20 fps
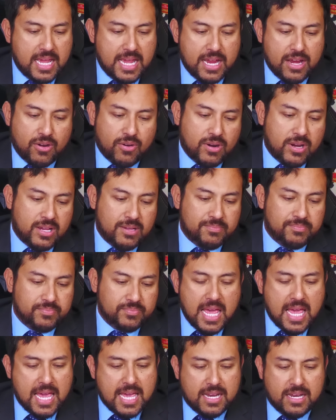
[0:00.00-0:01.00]
era
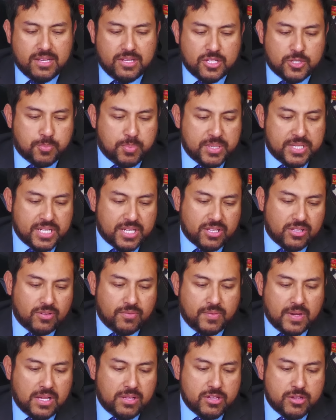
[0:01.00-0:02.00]
and in this particular
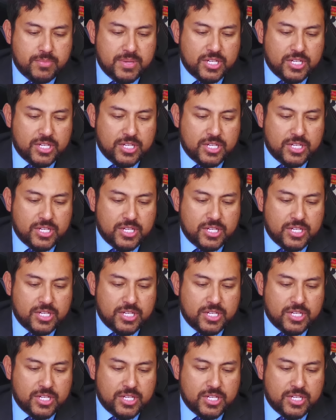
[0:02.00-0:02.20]
volume,